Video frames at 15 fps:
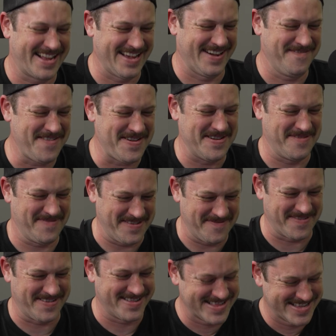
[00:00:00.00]
come on,
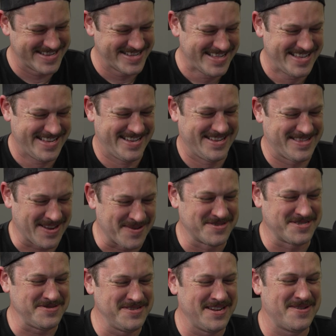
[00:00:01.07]
people.
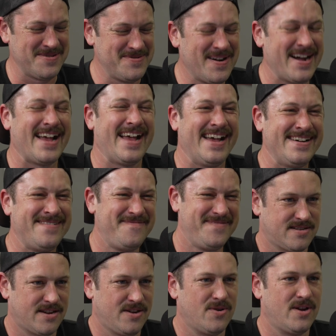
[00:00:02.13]
Don't you know who I am?
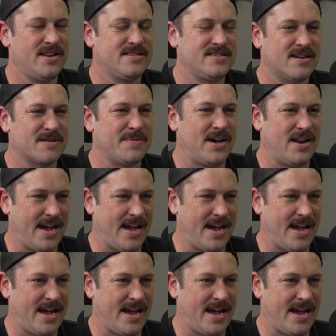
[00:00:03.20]
Are you ready to talk about